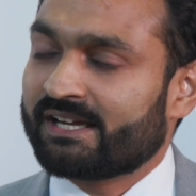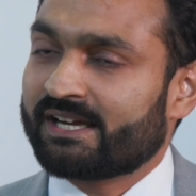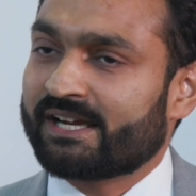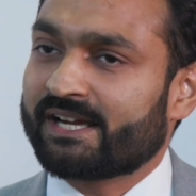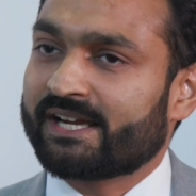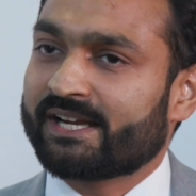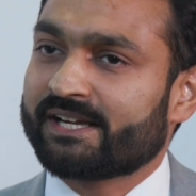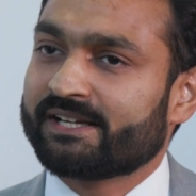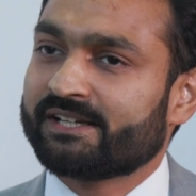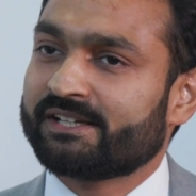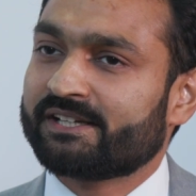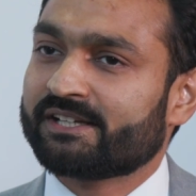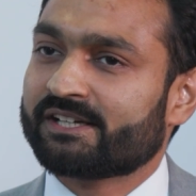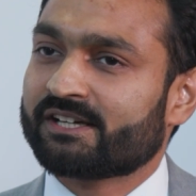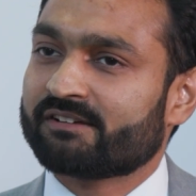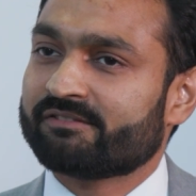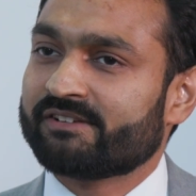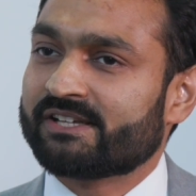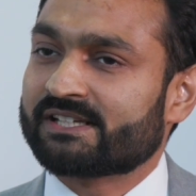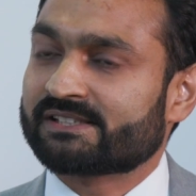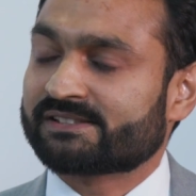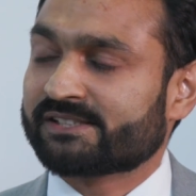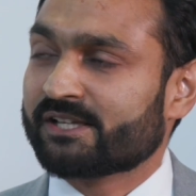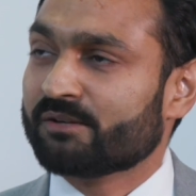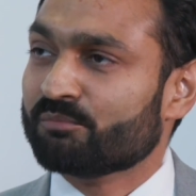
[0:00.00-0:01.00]
And
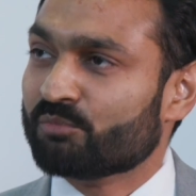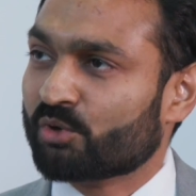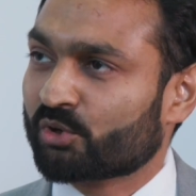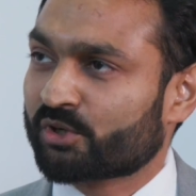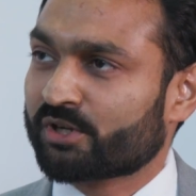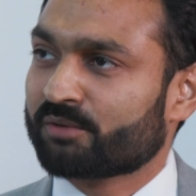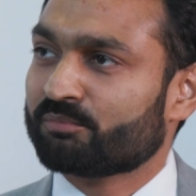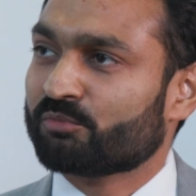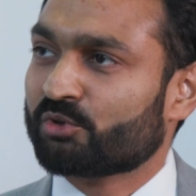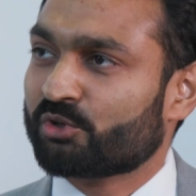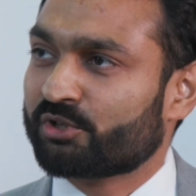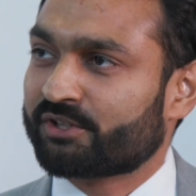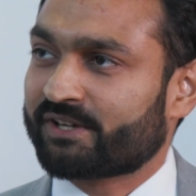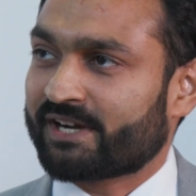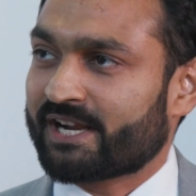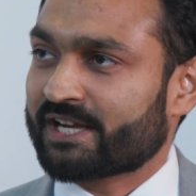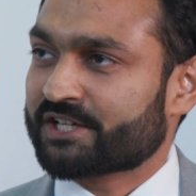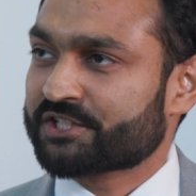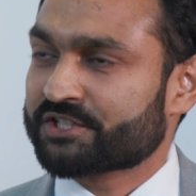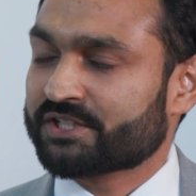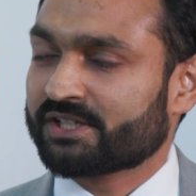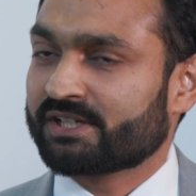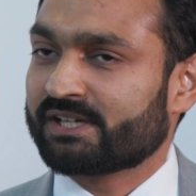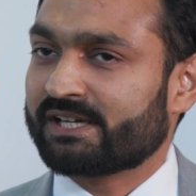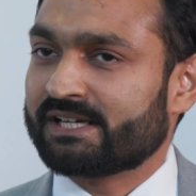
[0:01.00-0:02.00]
we are seeing more and more
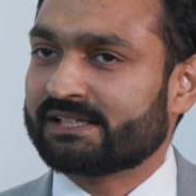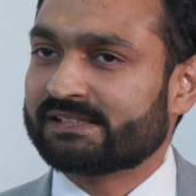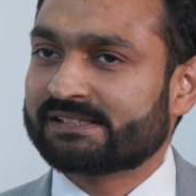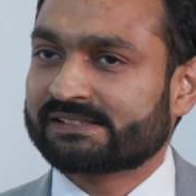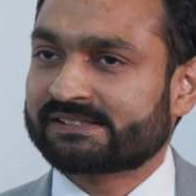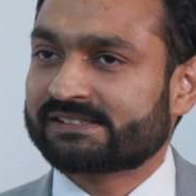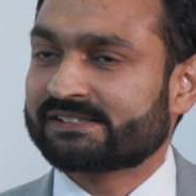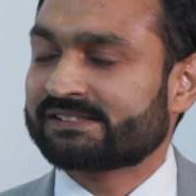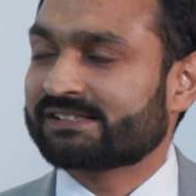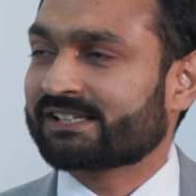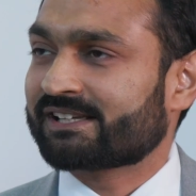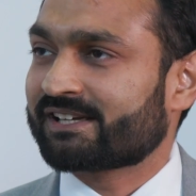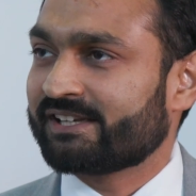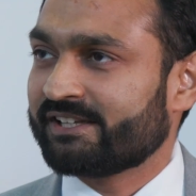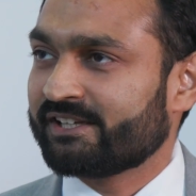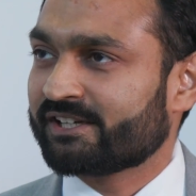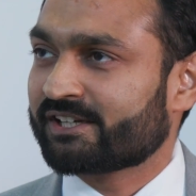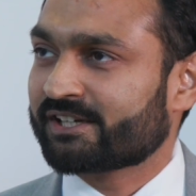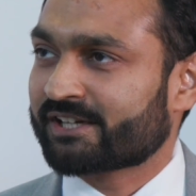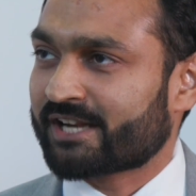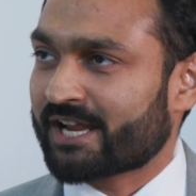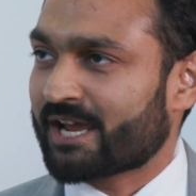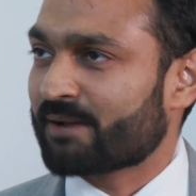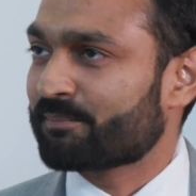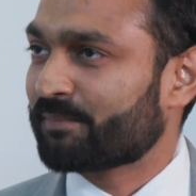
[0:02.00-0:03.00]
traction. And this is a
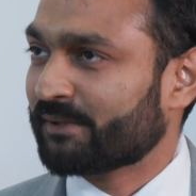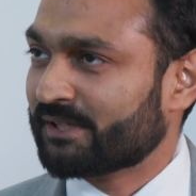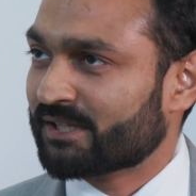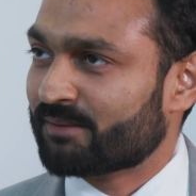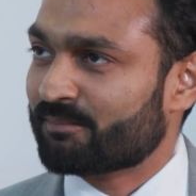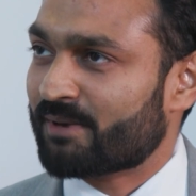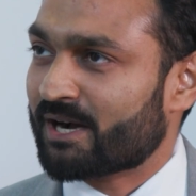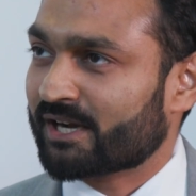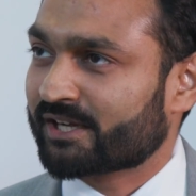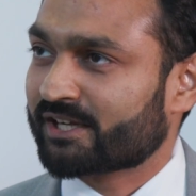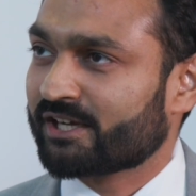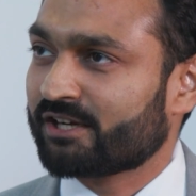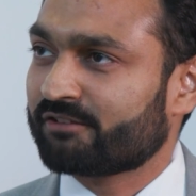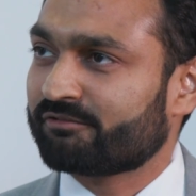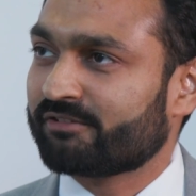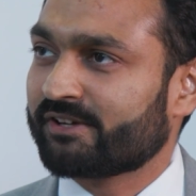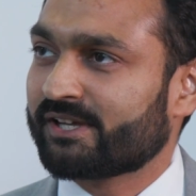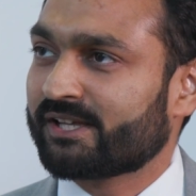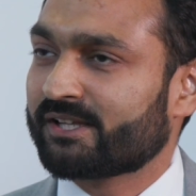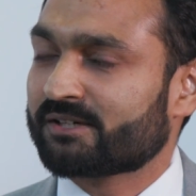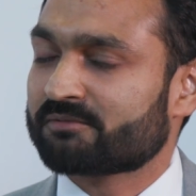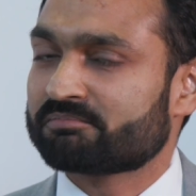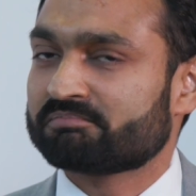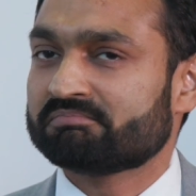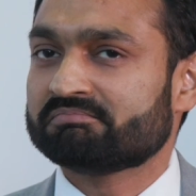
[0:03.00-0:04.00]
clear gap in the market
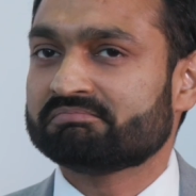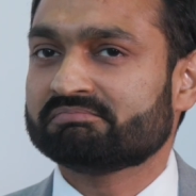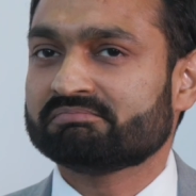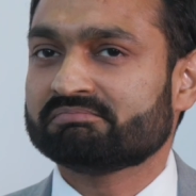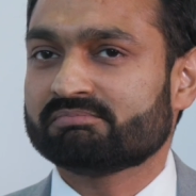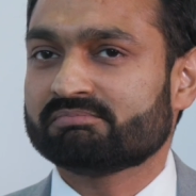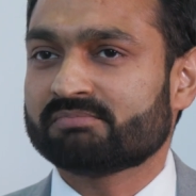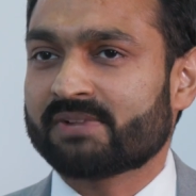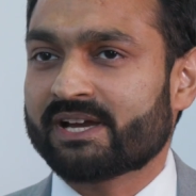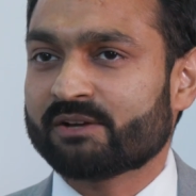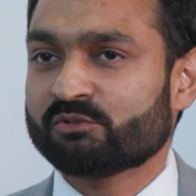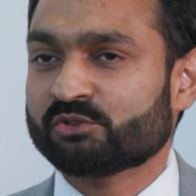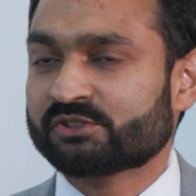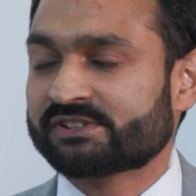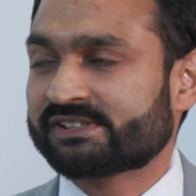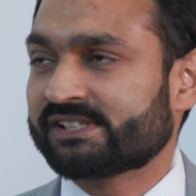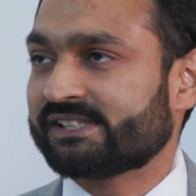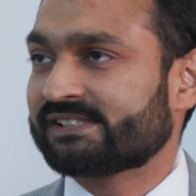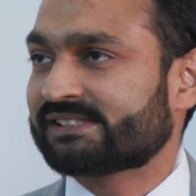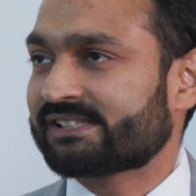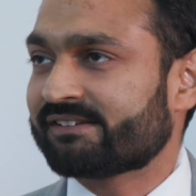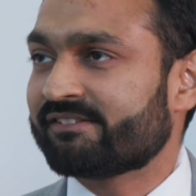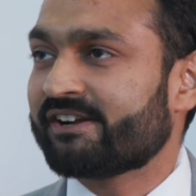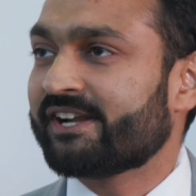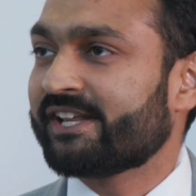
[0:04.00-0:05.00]
where I would
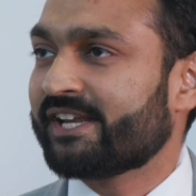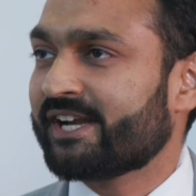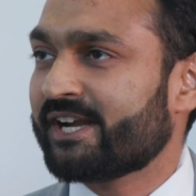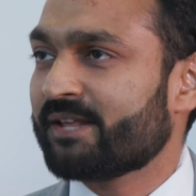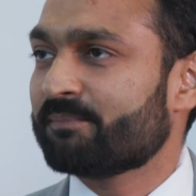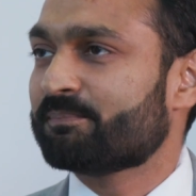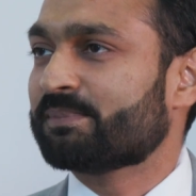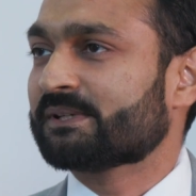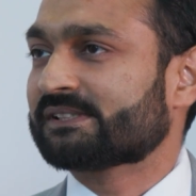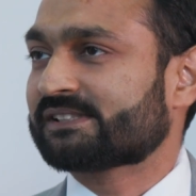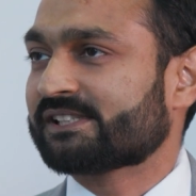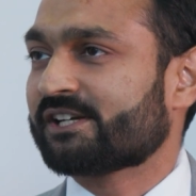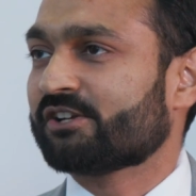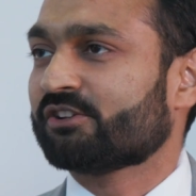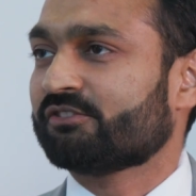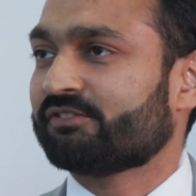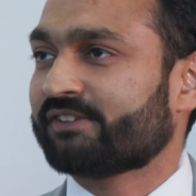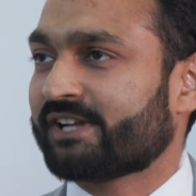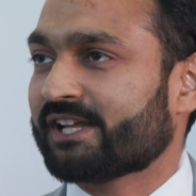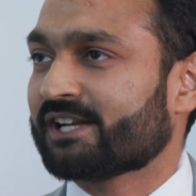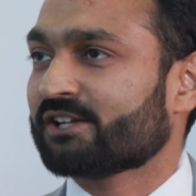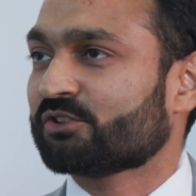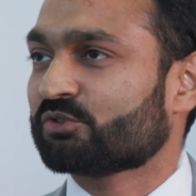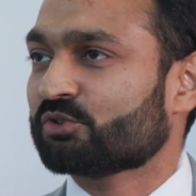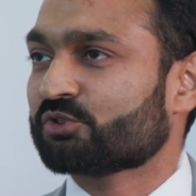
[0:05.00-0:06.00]
say 70-80% of
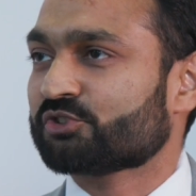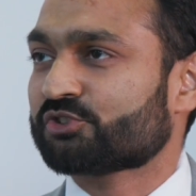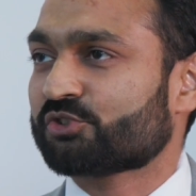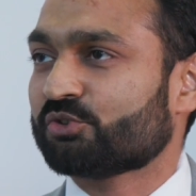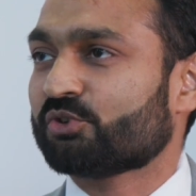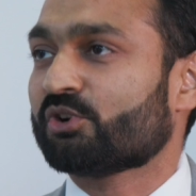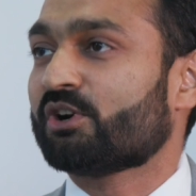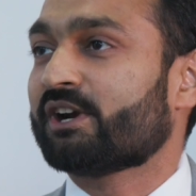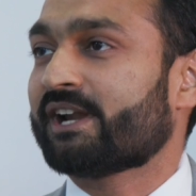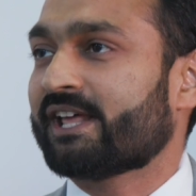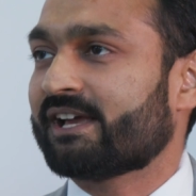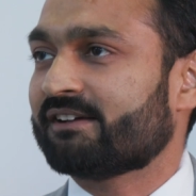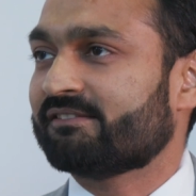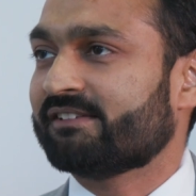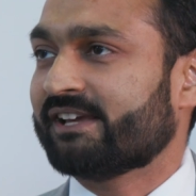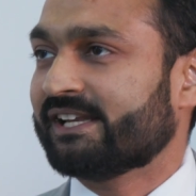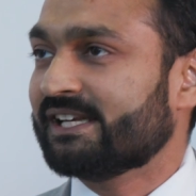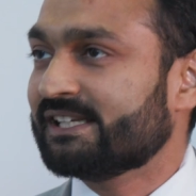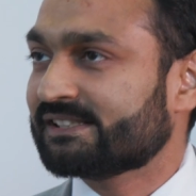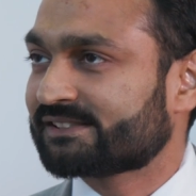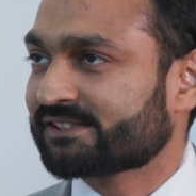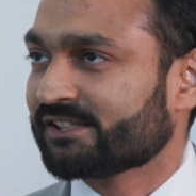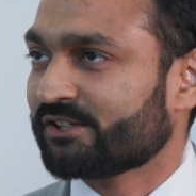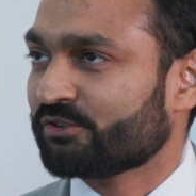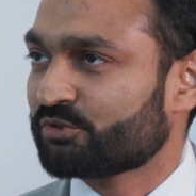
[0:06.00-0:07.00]
telcos do not have
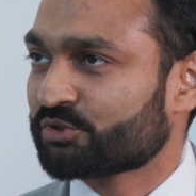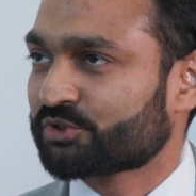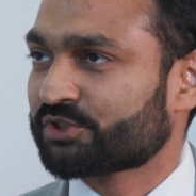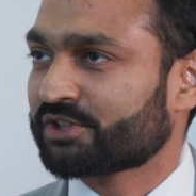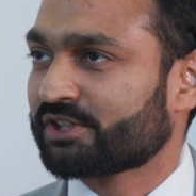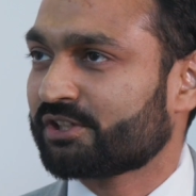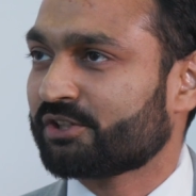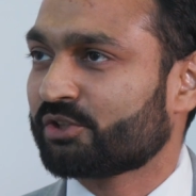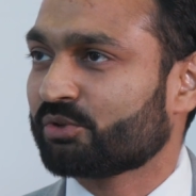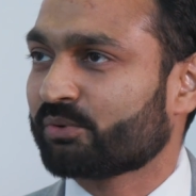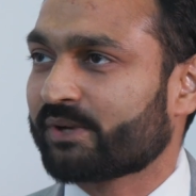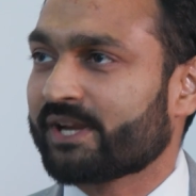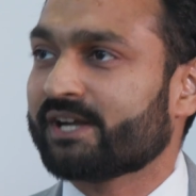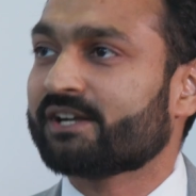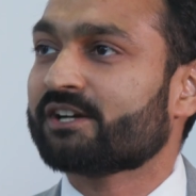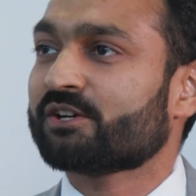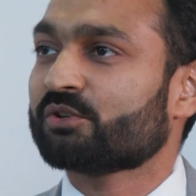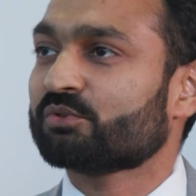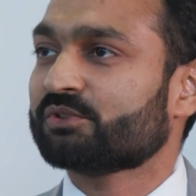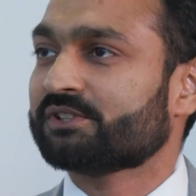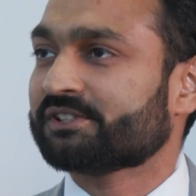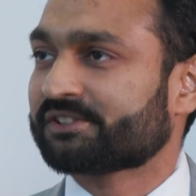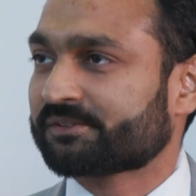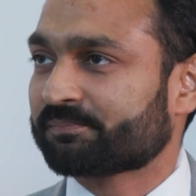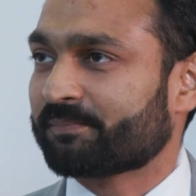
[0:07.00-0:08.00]
any solution to cater
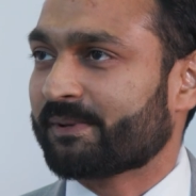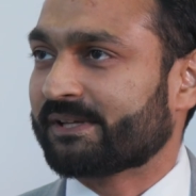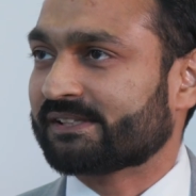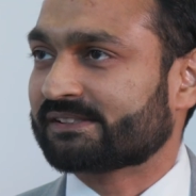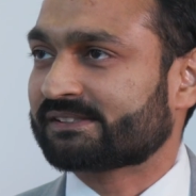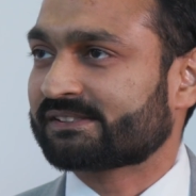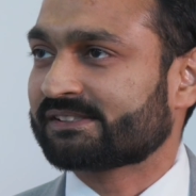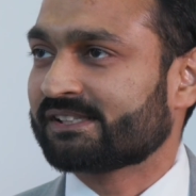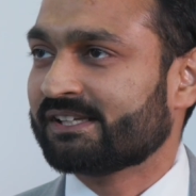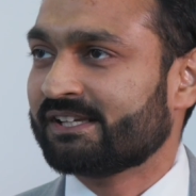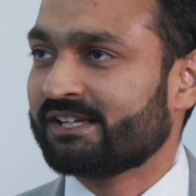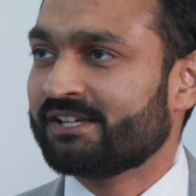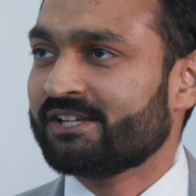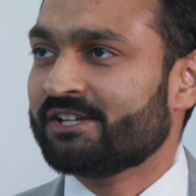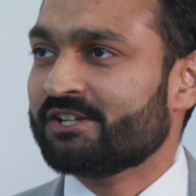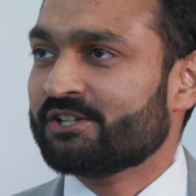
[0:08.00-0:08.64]
to this space.